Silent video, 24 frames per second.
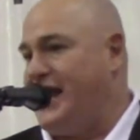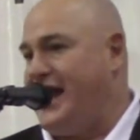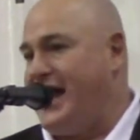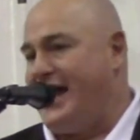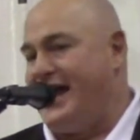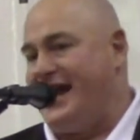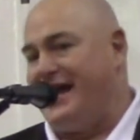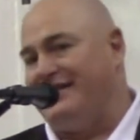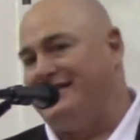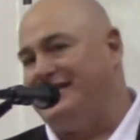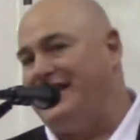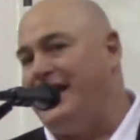
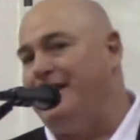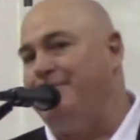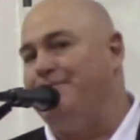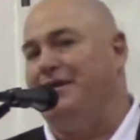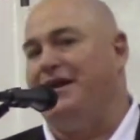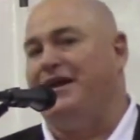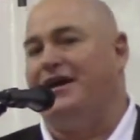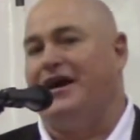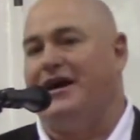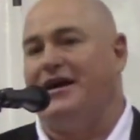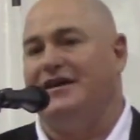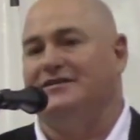And I
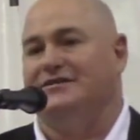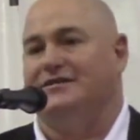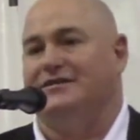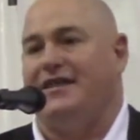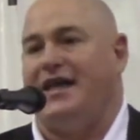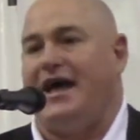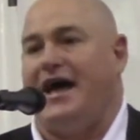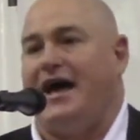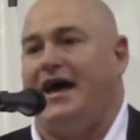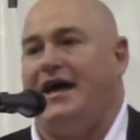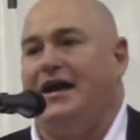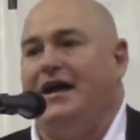think because of
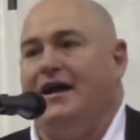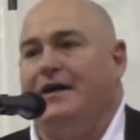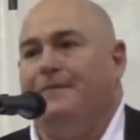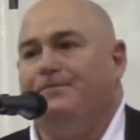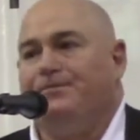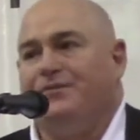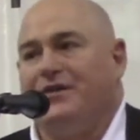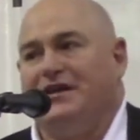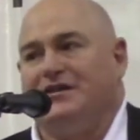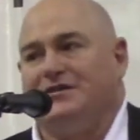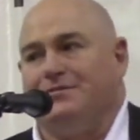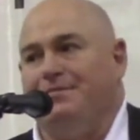
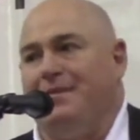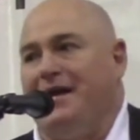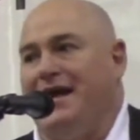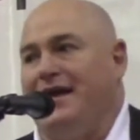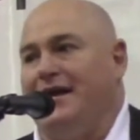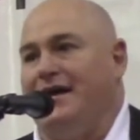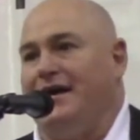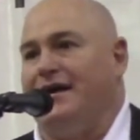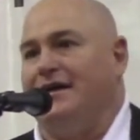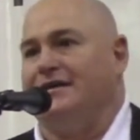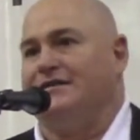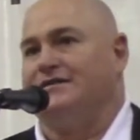that, it's
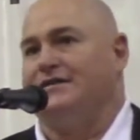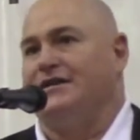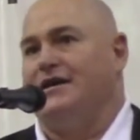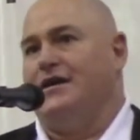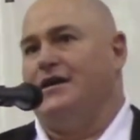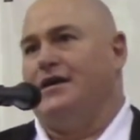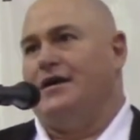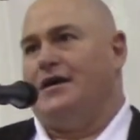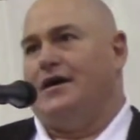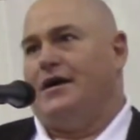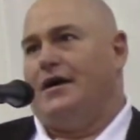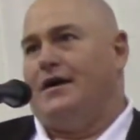made
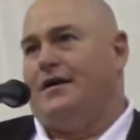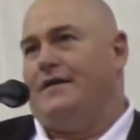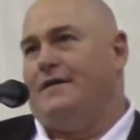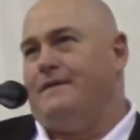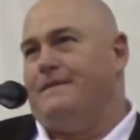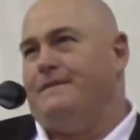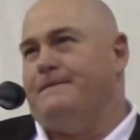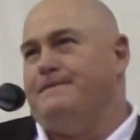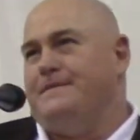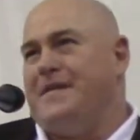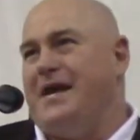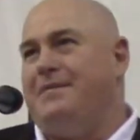us
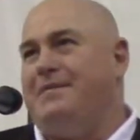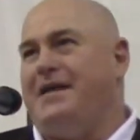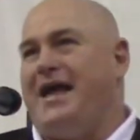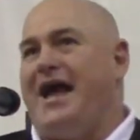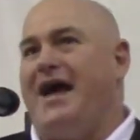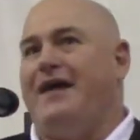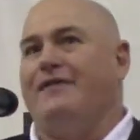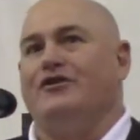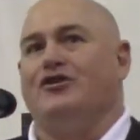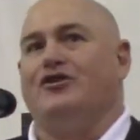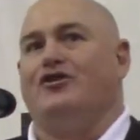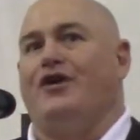maybe
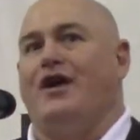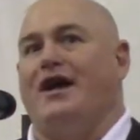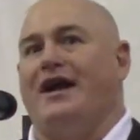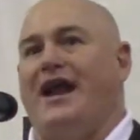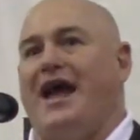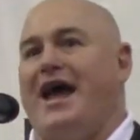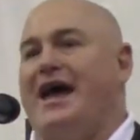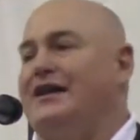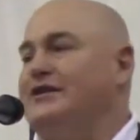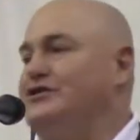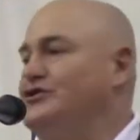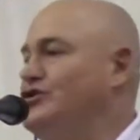have a great
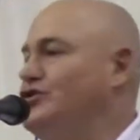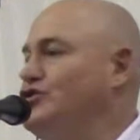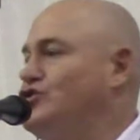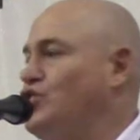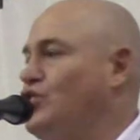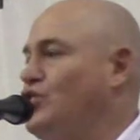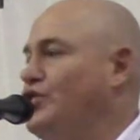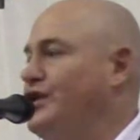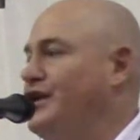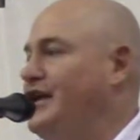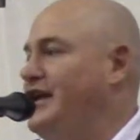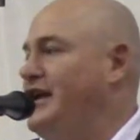attitude
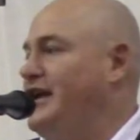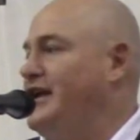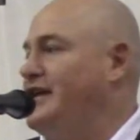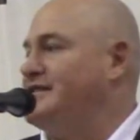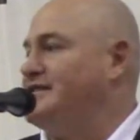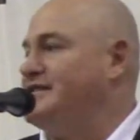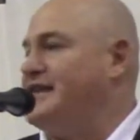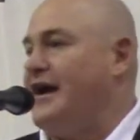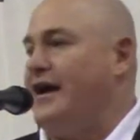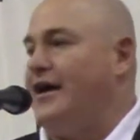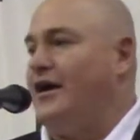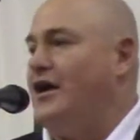toward the
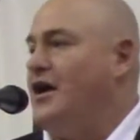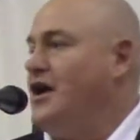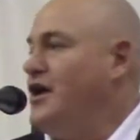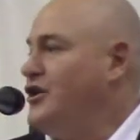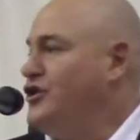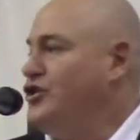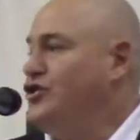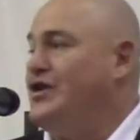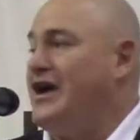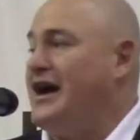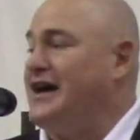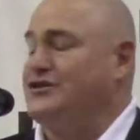kids.
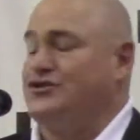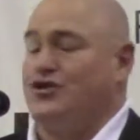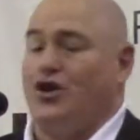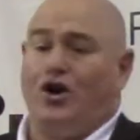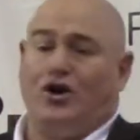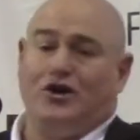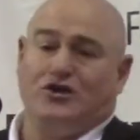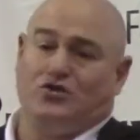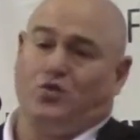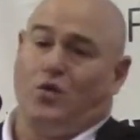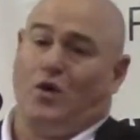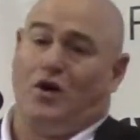Now, you guys are
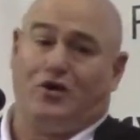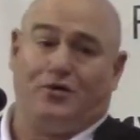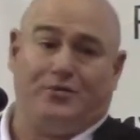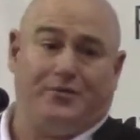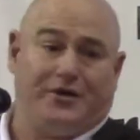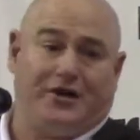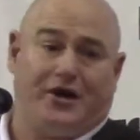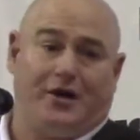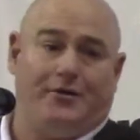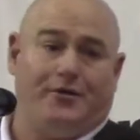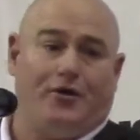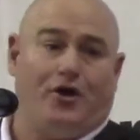always
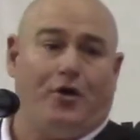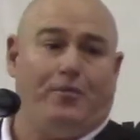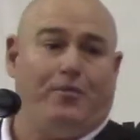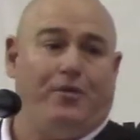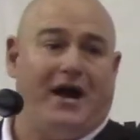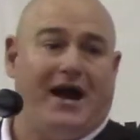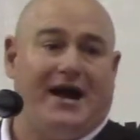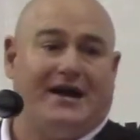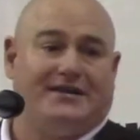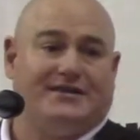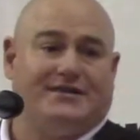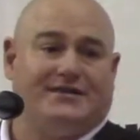welcome to come to our
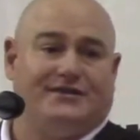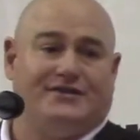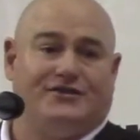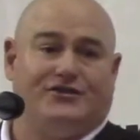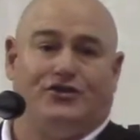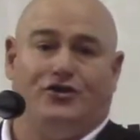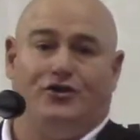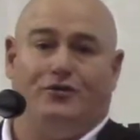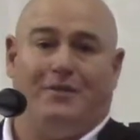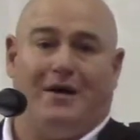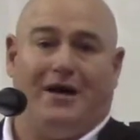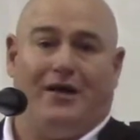
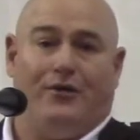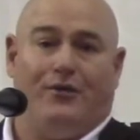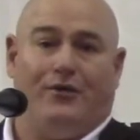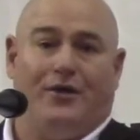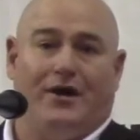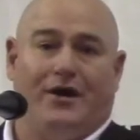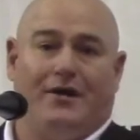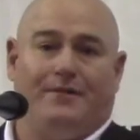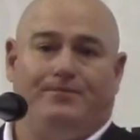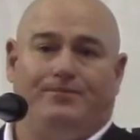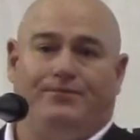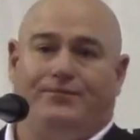practices too, by the
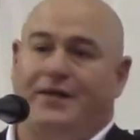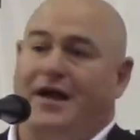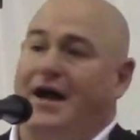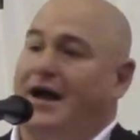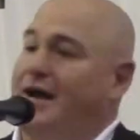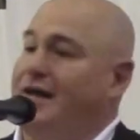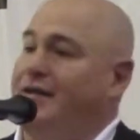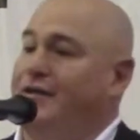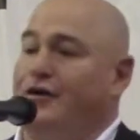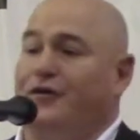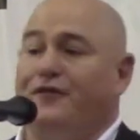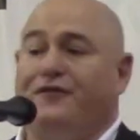way.
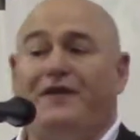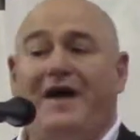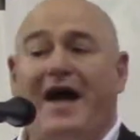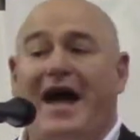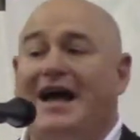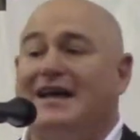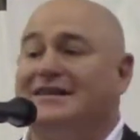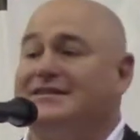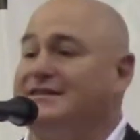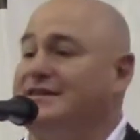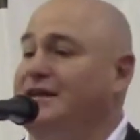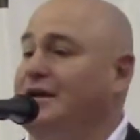Now, they're
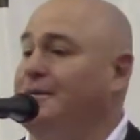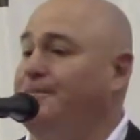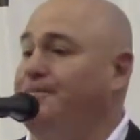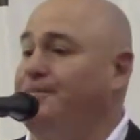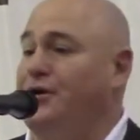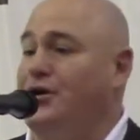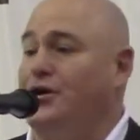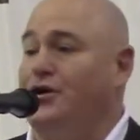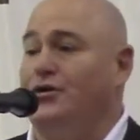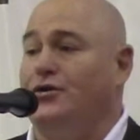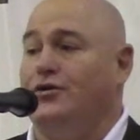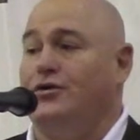fast
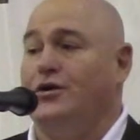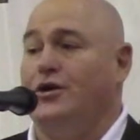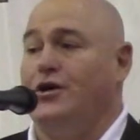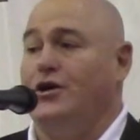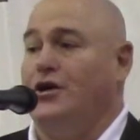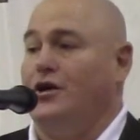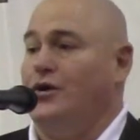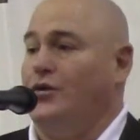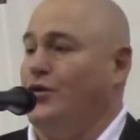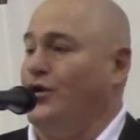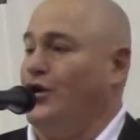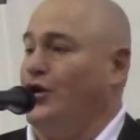tempo.
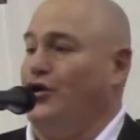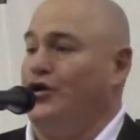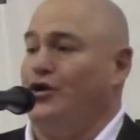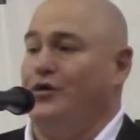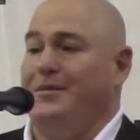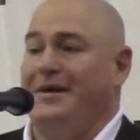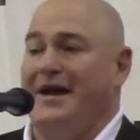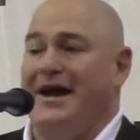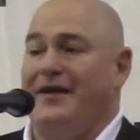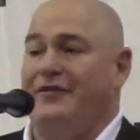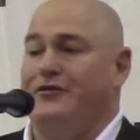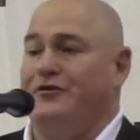We're only
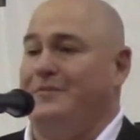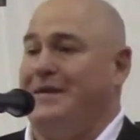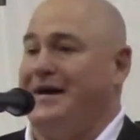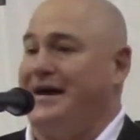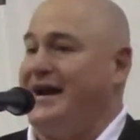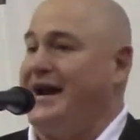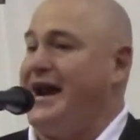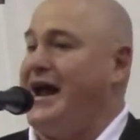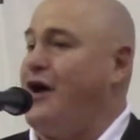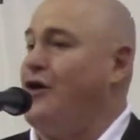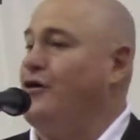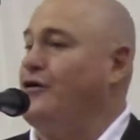going to be out there
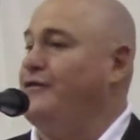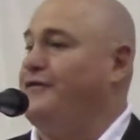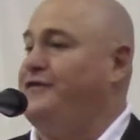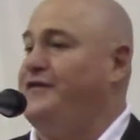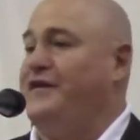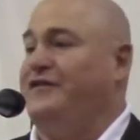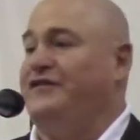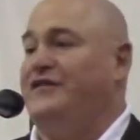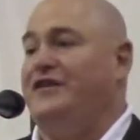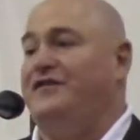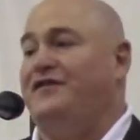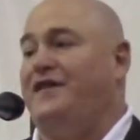about 1 hour
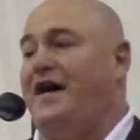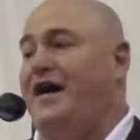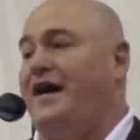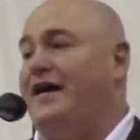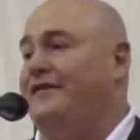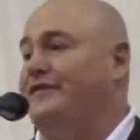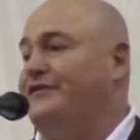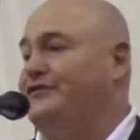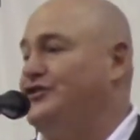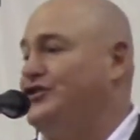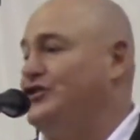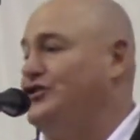and
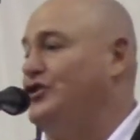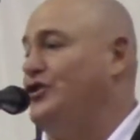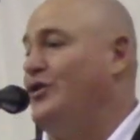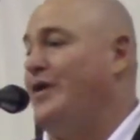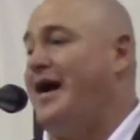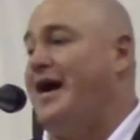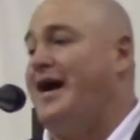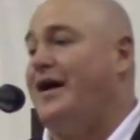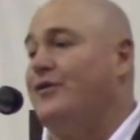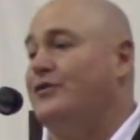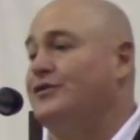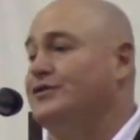55 to 2
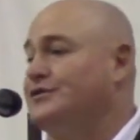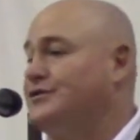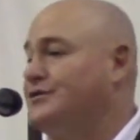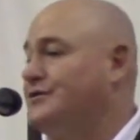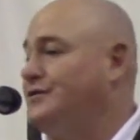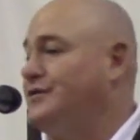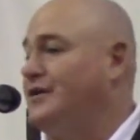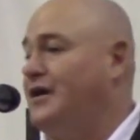hours.